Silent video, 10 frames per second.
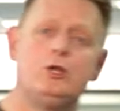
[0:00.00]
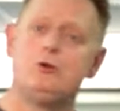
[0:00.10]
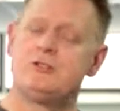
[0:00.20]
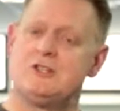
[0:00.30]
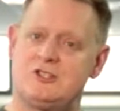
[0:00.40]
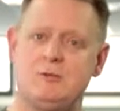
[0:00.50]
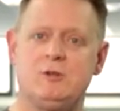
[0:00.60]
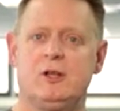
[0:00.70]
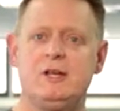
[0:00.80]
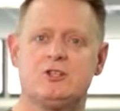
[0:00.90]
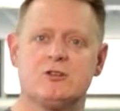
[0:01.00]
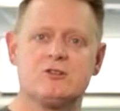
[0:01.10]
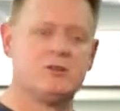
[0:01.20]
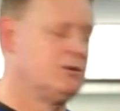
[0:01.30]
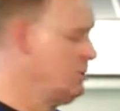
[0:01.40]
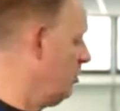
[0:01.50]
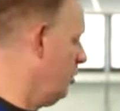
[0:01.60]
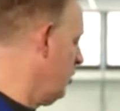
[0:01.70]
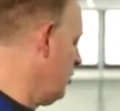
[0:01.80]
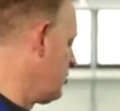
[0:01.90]
to use simulations.
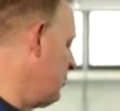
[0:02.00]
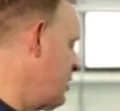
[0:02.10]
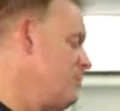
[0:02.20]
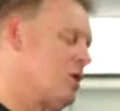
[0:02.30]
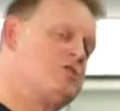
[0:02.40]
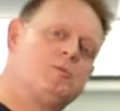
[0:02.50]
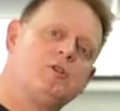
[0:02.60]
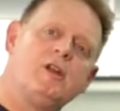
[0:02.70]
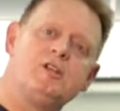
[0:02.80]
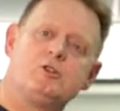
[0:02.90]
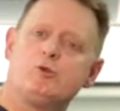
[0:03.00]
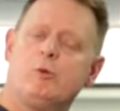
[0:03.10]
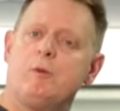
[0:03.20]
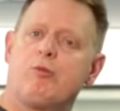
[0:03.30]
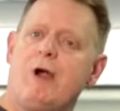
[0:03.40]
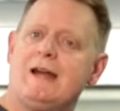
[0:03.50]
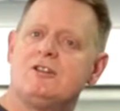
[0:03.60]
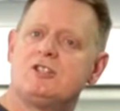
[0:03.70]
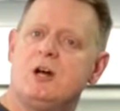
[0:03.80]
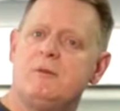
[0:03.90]
Sometimes our simulations will be
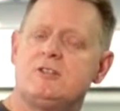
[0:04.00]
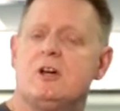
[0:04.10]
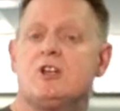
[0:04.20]
practice dummies.